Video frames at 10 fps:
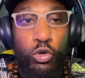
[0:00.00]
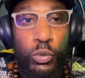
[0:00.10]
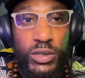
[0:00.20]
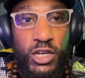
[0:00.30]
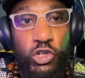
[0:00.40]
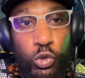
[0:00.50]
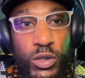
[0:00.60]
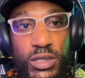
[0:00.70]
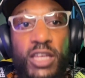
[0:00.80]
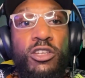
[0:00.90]
them what the issue
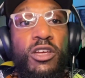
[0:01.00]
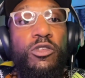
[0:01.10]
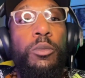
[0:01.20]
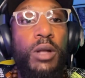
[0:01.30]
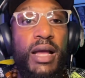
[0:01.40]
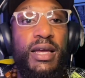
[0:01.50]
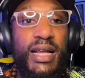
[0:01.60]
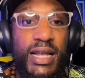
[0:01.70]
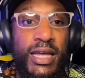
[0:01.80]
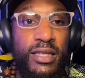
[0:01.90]
is, and you give them like a
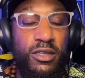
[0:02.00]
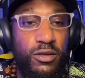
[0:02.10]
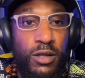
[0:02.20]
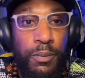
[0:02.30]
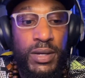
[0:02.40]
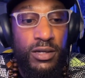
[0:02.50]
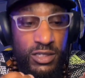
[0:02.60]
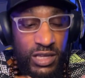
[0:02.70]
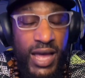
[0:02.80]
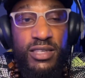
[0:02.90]
clear,
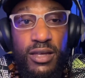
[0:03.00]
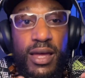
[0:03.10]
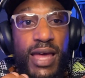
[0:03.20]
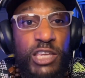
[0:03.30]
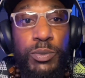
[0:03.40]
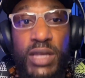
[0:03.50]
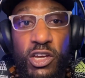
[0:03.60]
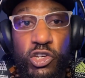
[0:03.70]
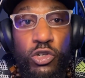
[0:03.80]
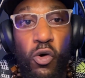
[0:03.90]
concise
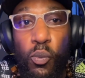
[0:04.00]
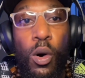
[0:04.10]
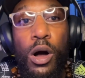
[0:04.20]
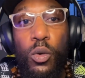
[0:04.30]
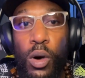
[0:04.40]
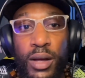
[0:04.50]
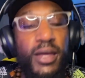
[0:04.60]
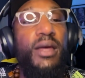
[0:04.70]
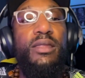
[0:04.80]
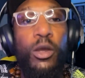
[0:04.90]
explanation of Wagwan,
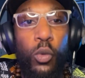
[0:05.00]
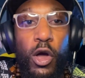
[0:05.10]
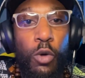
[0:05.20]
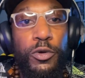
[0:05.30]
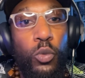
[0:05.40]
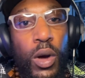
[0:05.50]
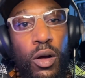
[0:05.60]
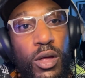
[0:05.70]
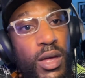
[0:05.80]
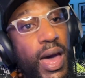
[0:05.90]
they will help you out.